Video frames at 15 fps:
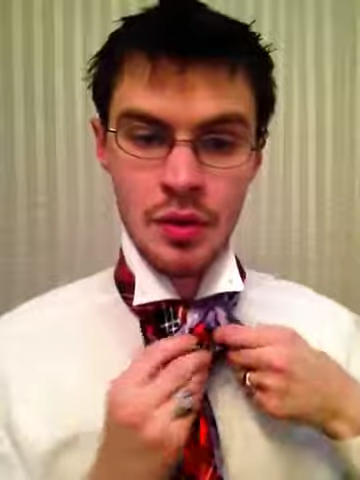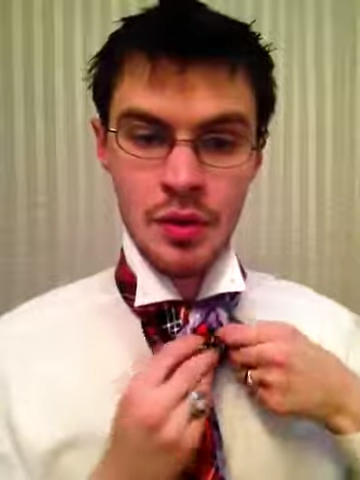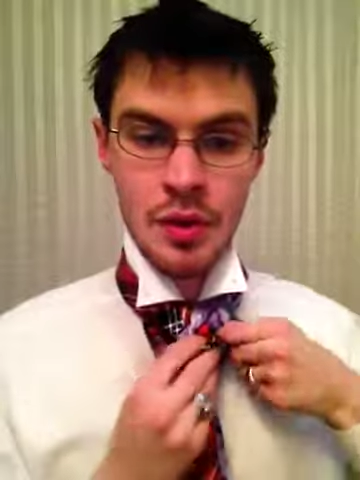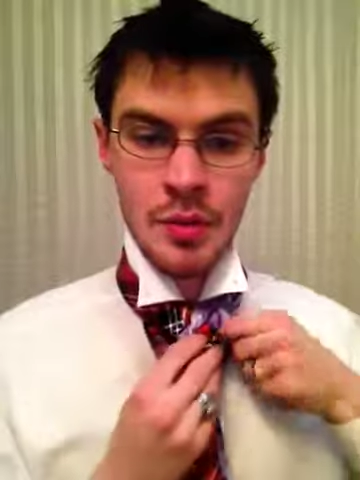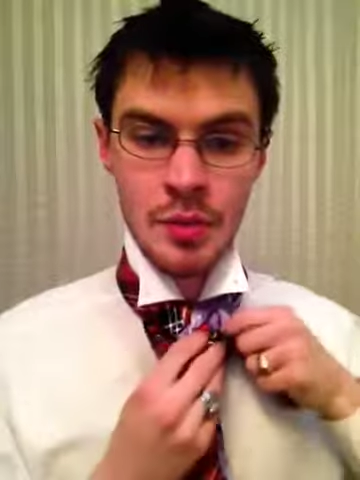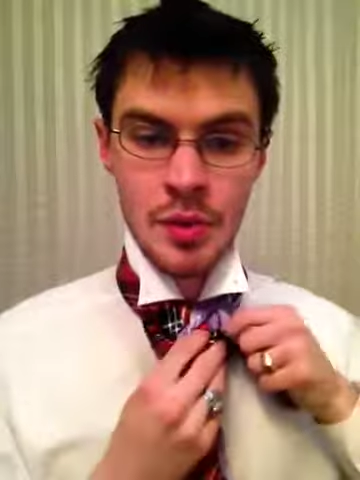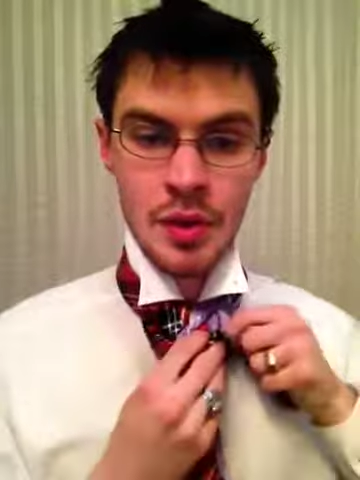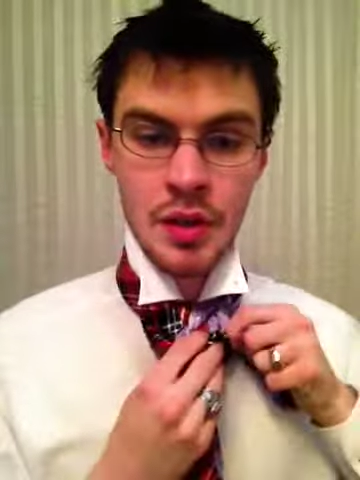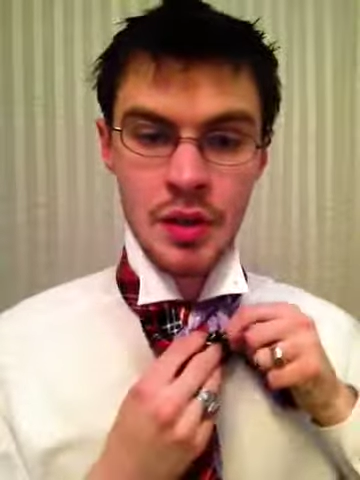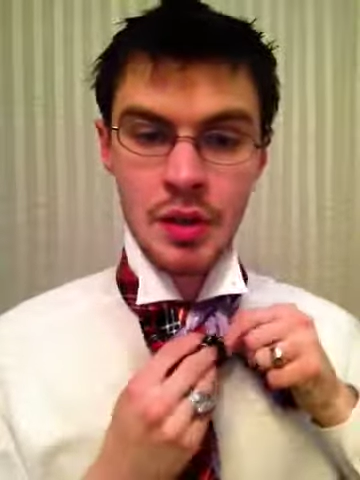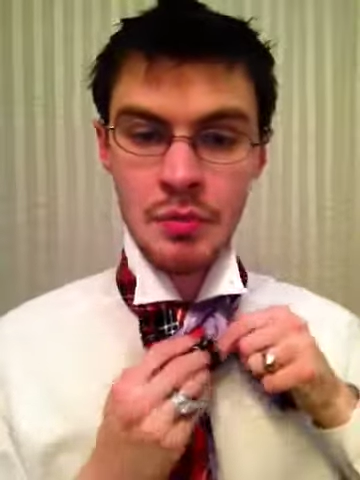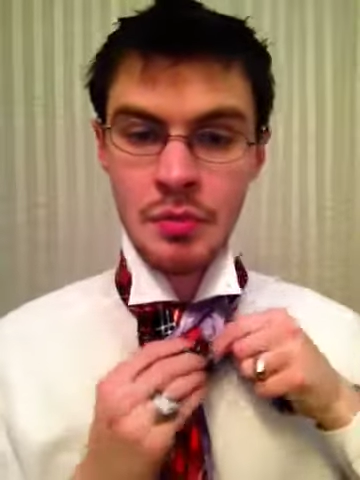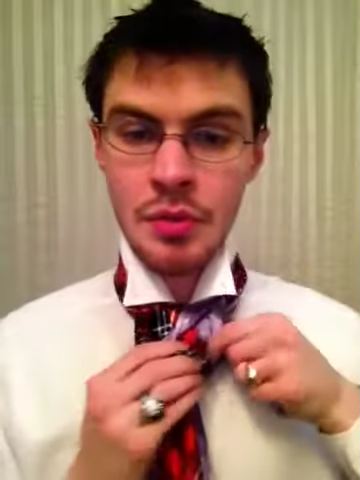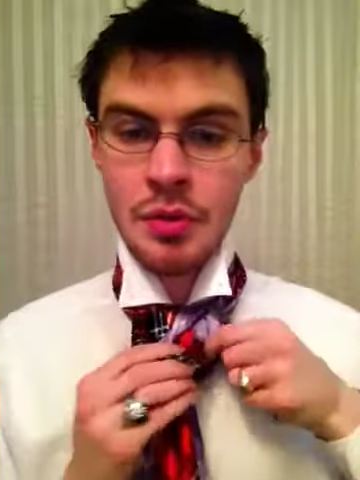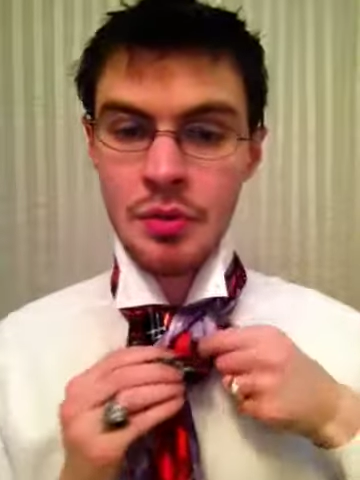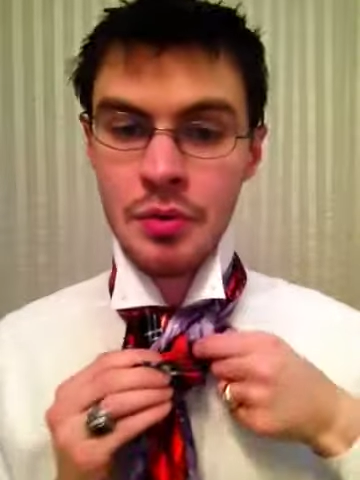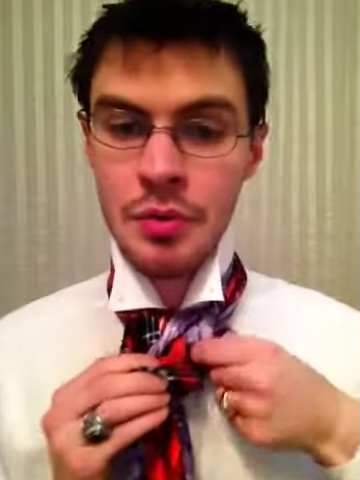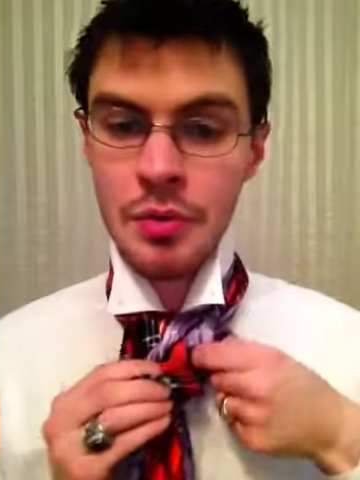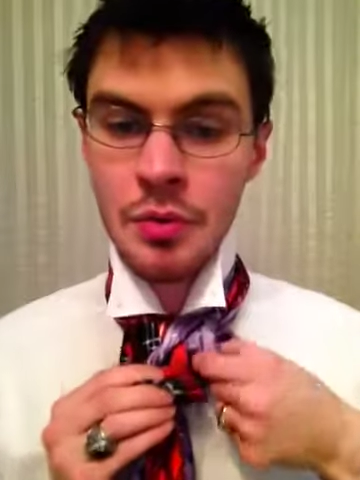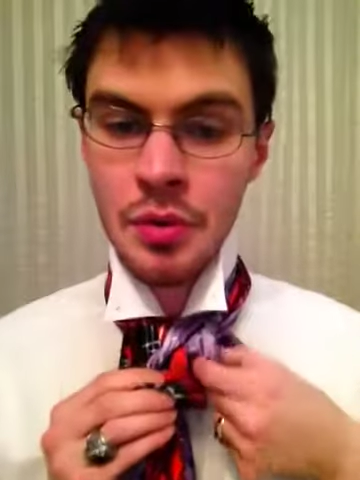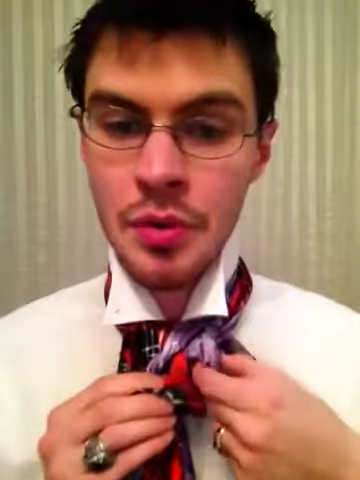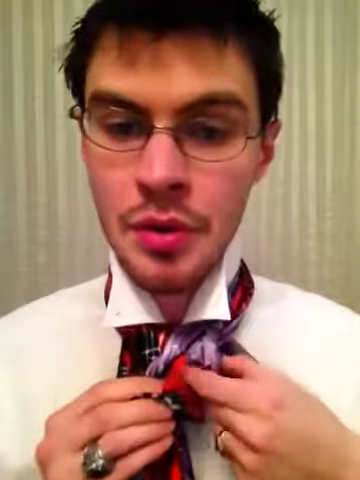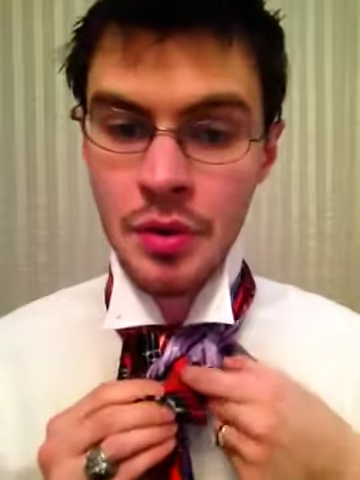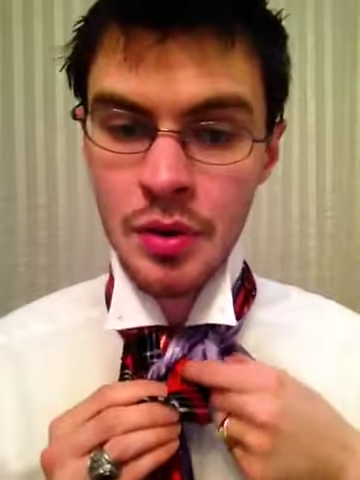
And I'm going to come through